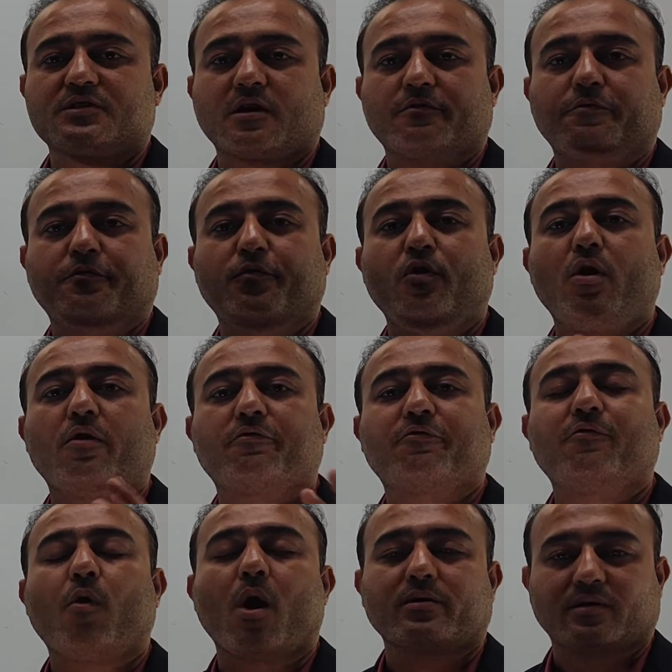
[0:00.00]
which are full of
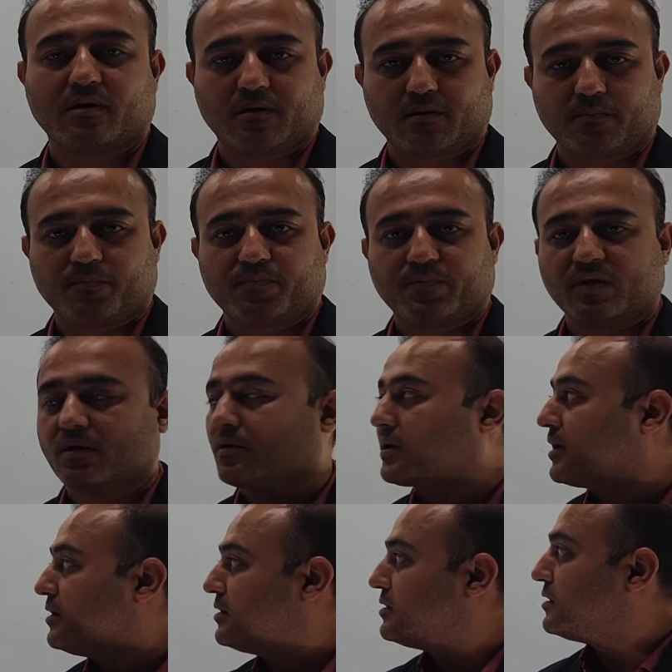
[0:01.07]
water,
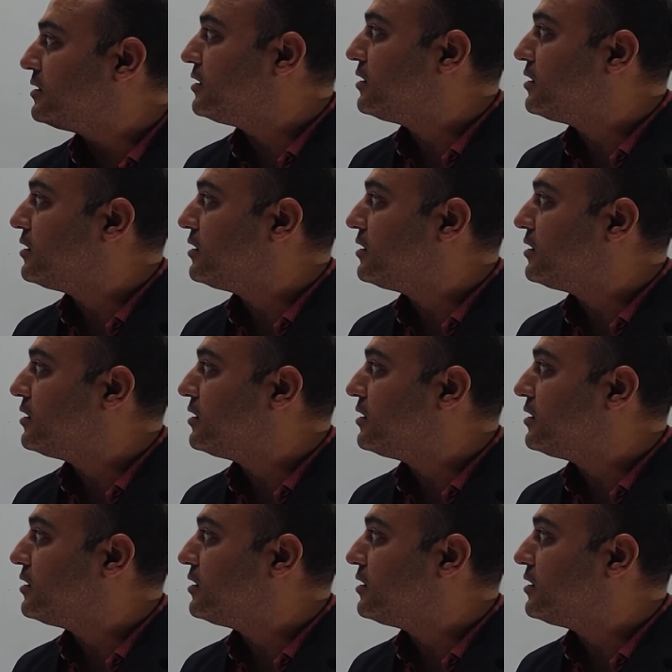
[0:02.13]
okay,